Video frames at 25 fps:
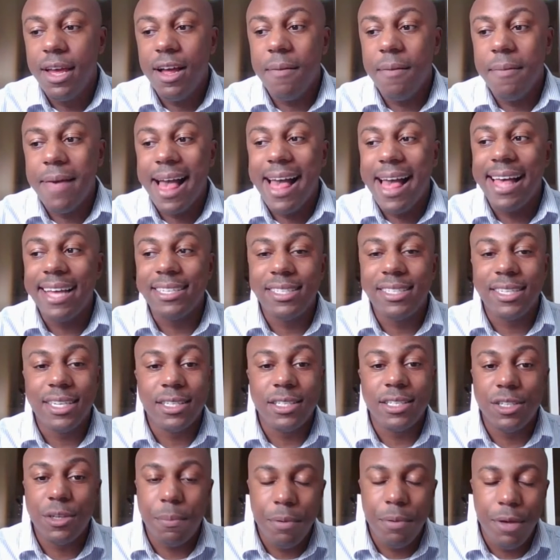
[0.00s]

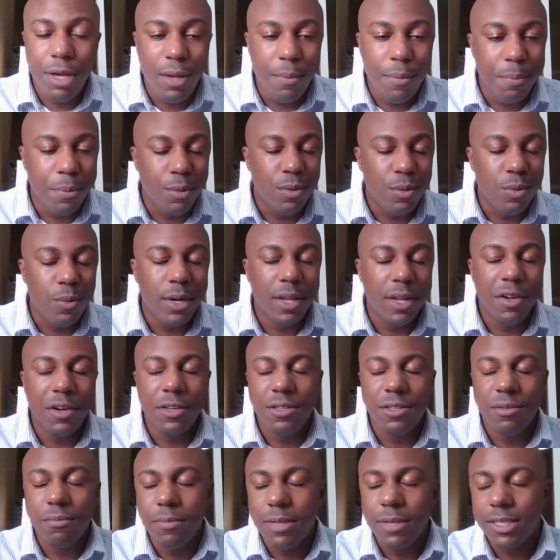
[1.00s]
access to people, whether
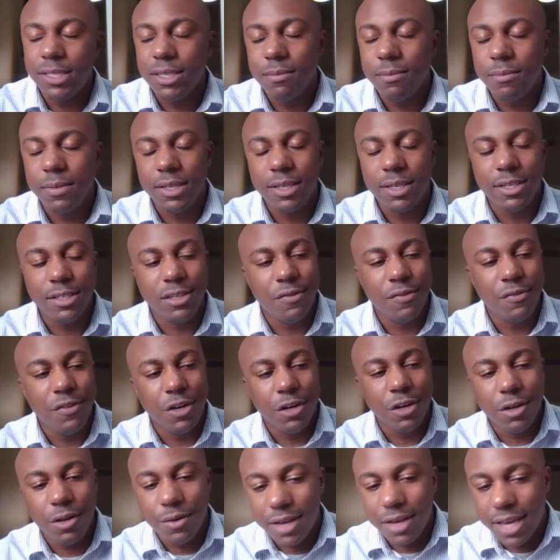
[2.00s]
it's missing because of
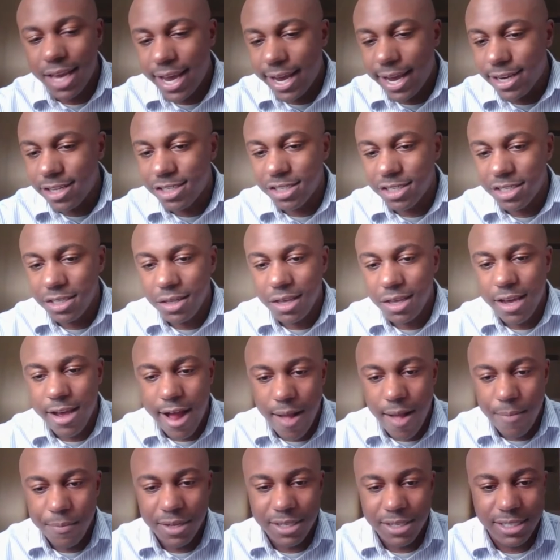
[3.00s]
your location.
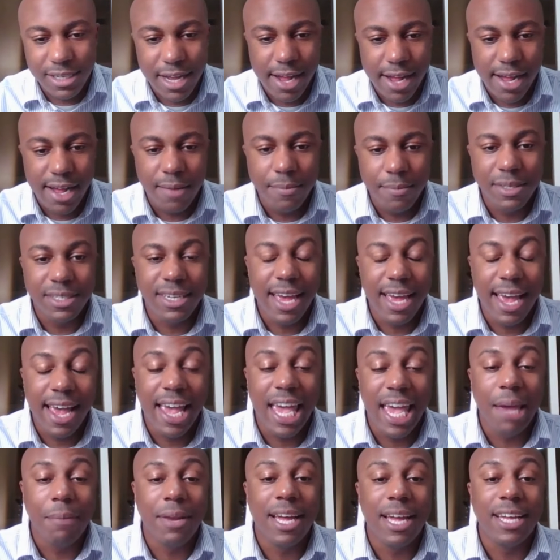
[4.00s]
CommonTime is
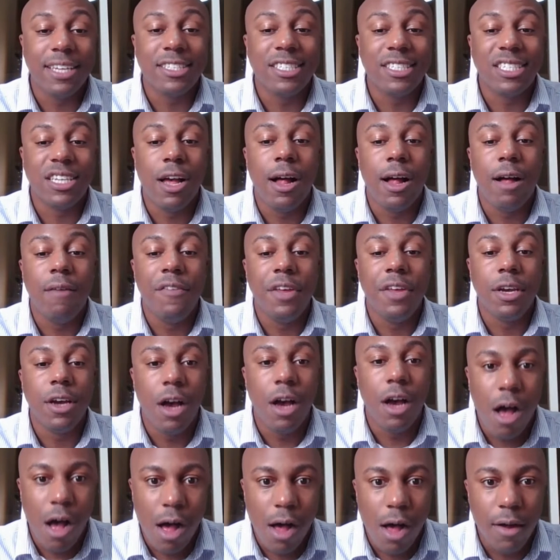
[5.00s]
aimed at solving
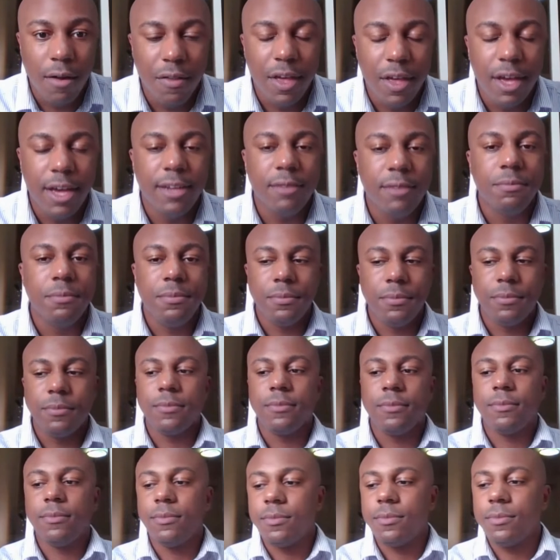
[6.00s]
all of that.
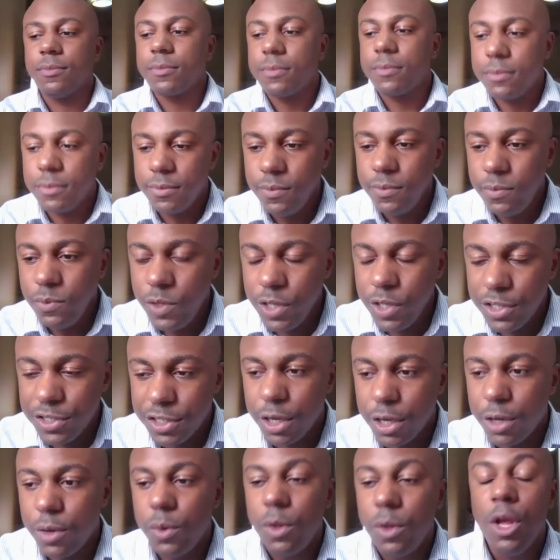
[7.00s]

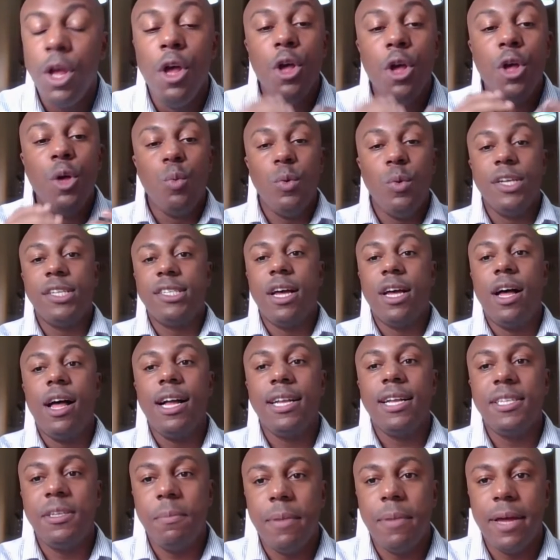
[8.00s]
So we
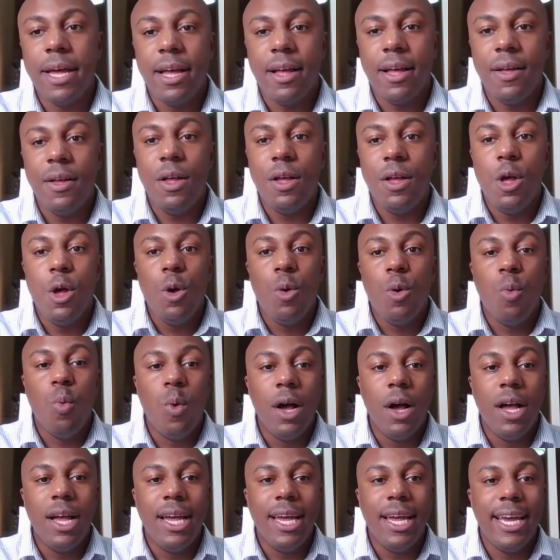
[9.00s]
talked about
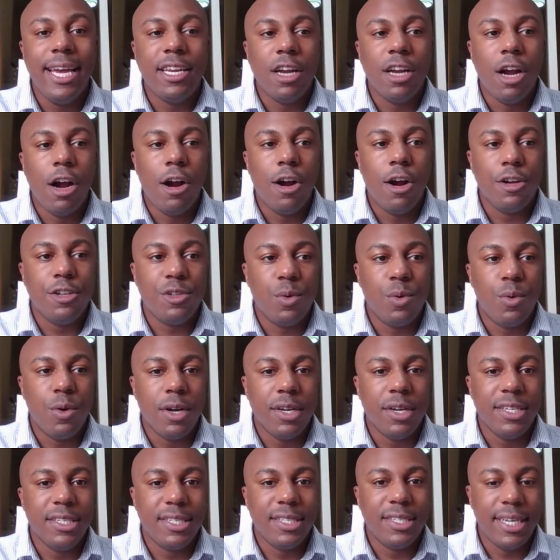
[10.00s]
what an arts
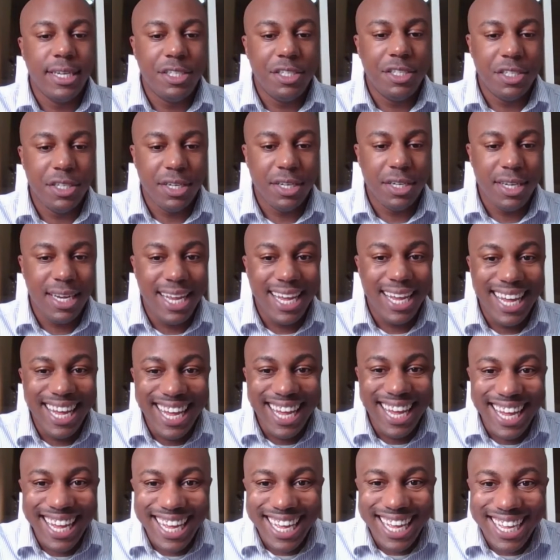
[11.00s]
organization
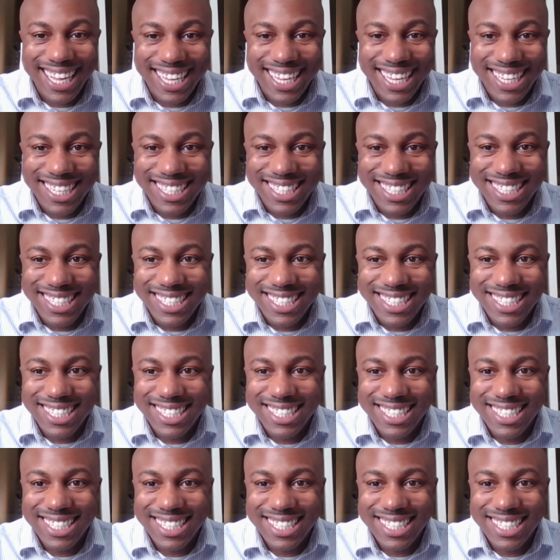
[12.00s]
is,